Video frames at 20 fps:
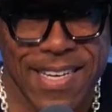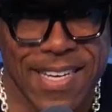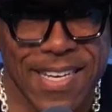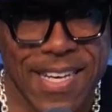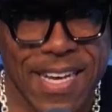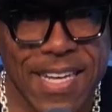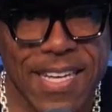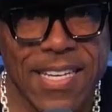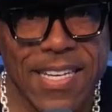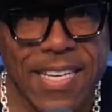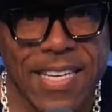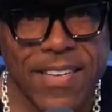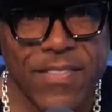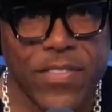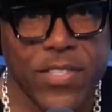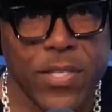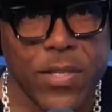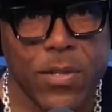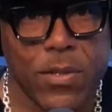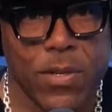kind of
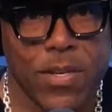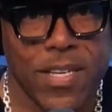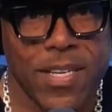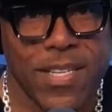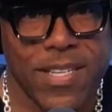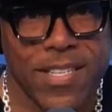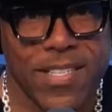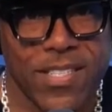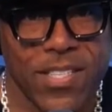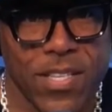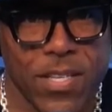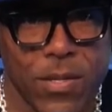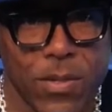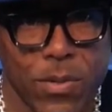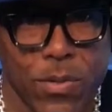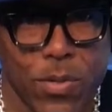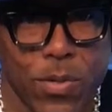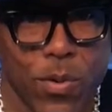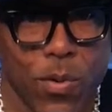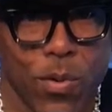gives you an
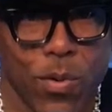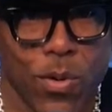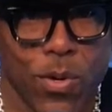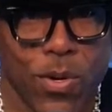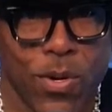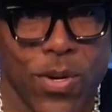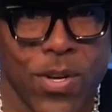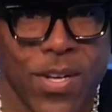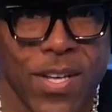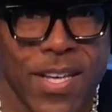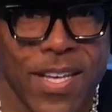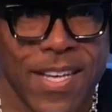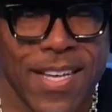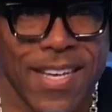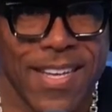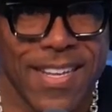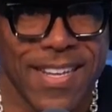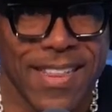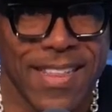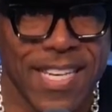excuse, or
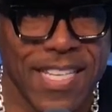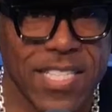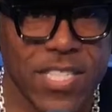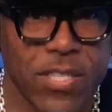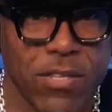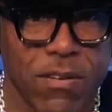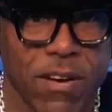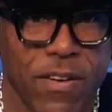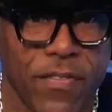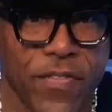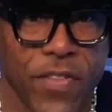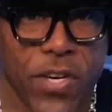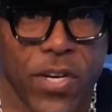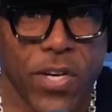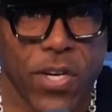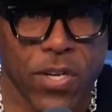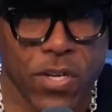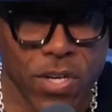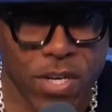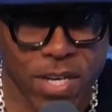it lets you off the
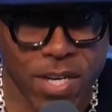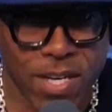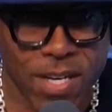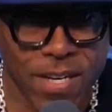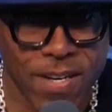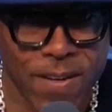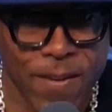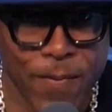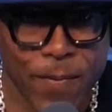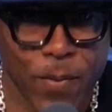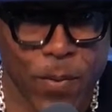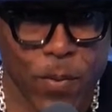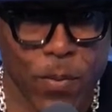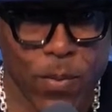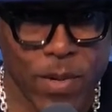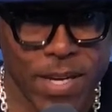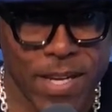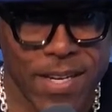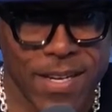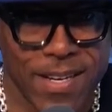hook
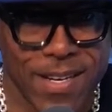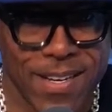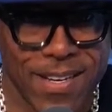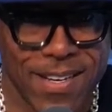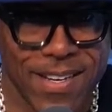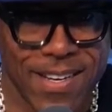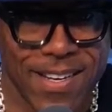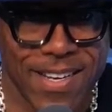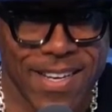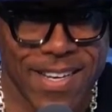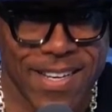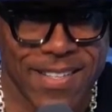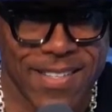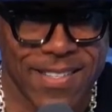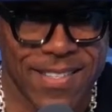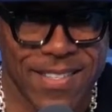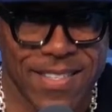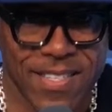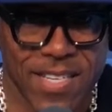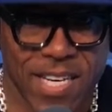when
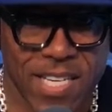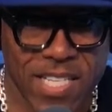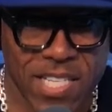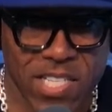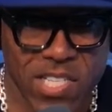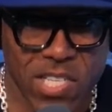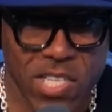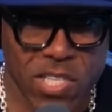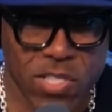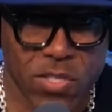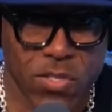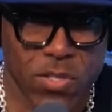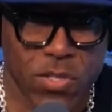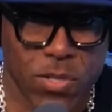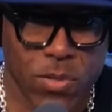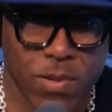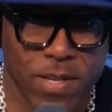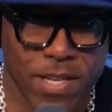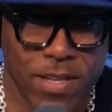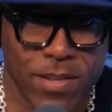it's a decision
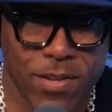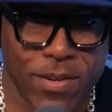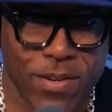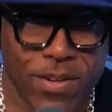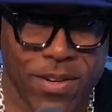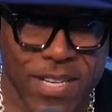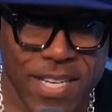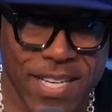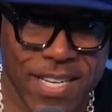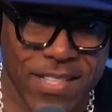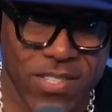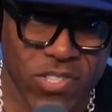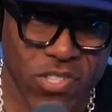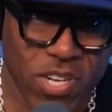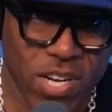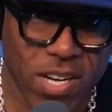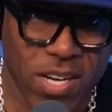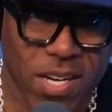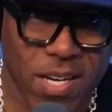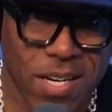to either eat
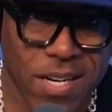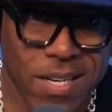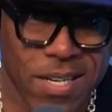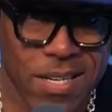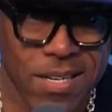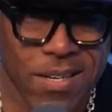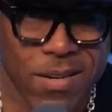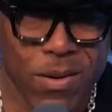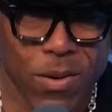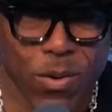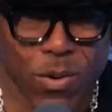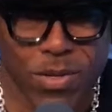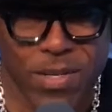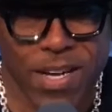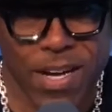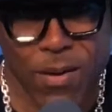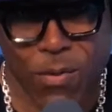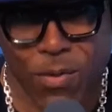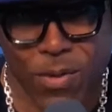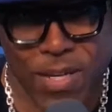junk or
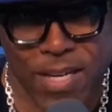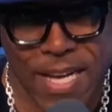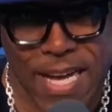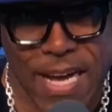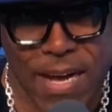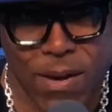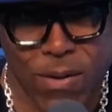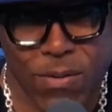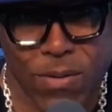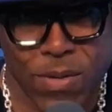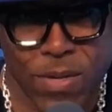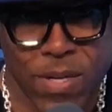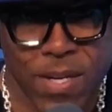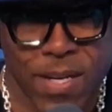not work out.